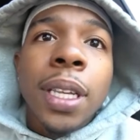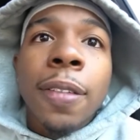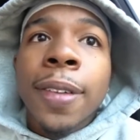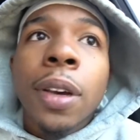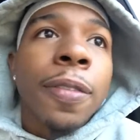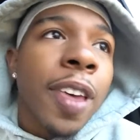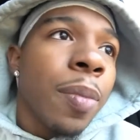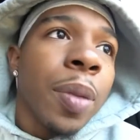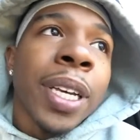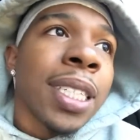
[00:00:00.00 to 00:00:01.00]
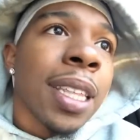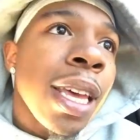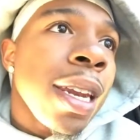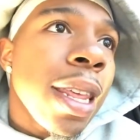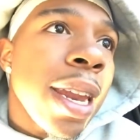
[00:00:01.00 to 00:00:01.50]
there for your family because at
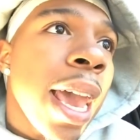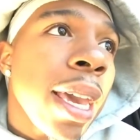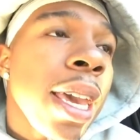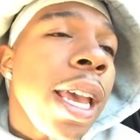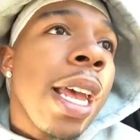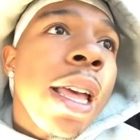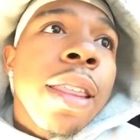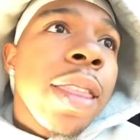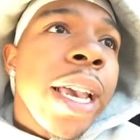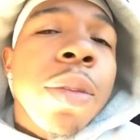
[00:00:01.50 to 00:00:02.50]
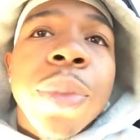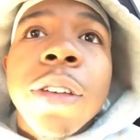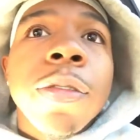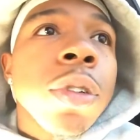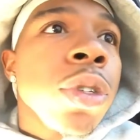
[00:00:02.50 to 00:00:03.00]
the end of the day they can be
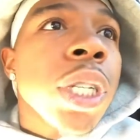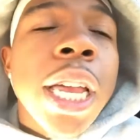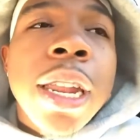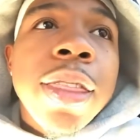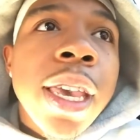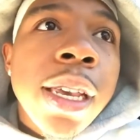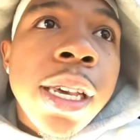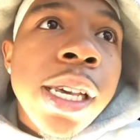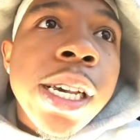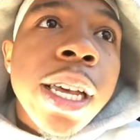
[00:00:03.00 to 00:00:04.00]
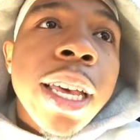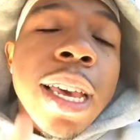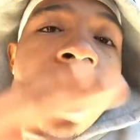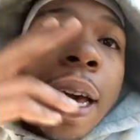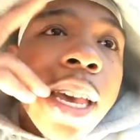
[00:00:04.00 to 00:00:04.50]
influenced anything
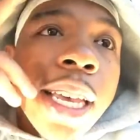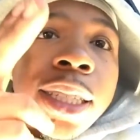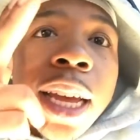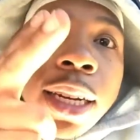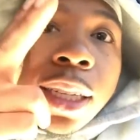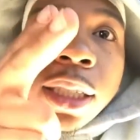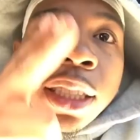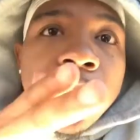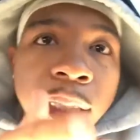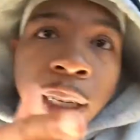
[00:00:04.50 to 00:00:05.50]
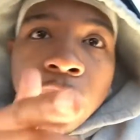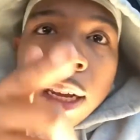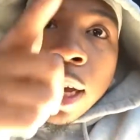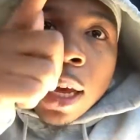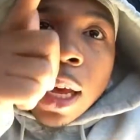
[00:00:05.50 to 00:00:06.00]
it's that nigga Justin.
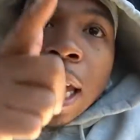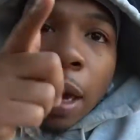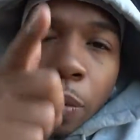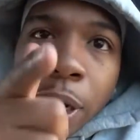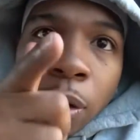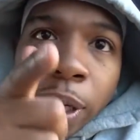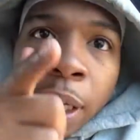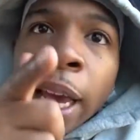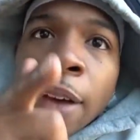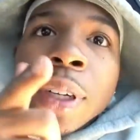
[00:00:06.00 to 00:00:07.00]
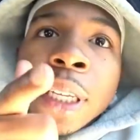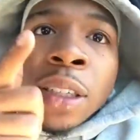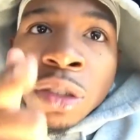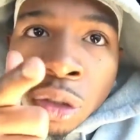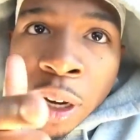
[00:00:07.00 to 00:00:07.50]
And we gonna get
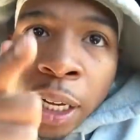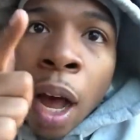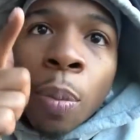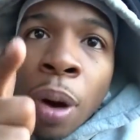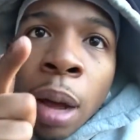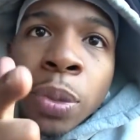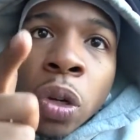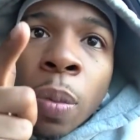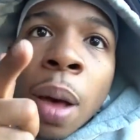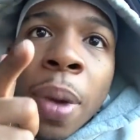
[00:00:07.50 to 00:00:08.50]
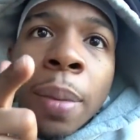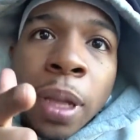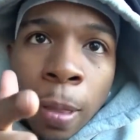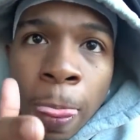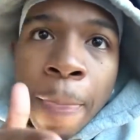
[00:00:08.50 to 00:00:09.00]
everything straight. I promise you on my
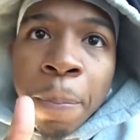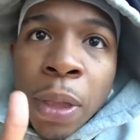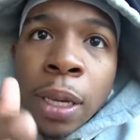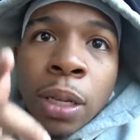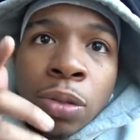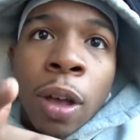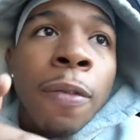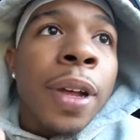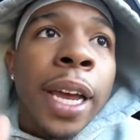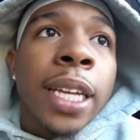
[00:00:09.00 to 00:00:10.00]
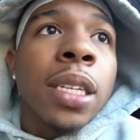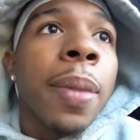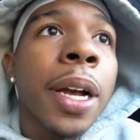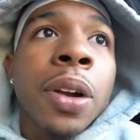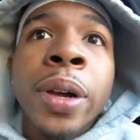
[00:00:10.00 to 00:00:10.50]
mama. So I'm finna head to
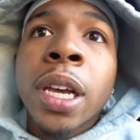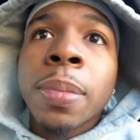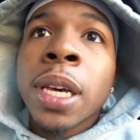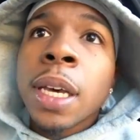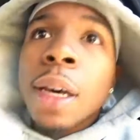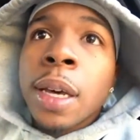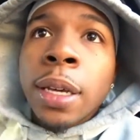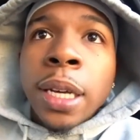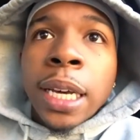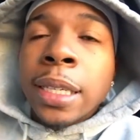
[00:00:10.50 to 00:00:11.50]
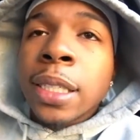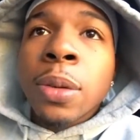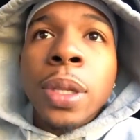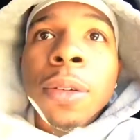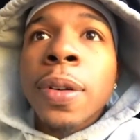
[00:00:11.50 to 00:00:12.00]
my crib and see
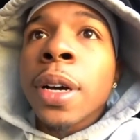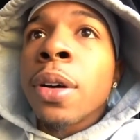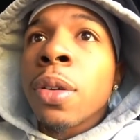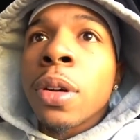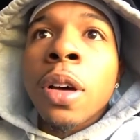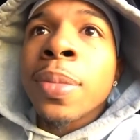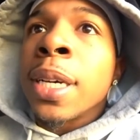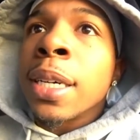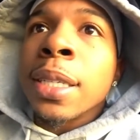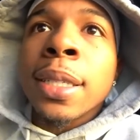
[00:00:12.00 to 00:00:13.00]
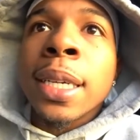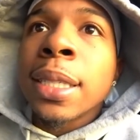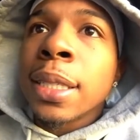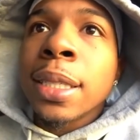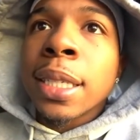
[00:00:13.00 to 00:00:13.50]
what the fuck going on because
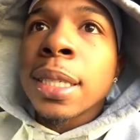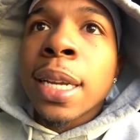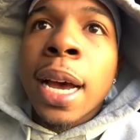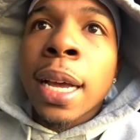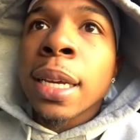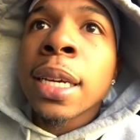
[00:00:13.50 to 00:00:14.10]
this is just not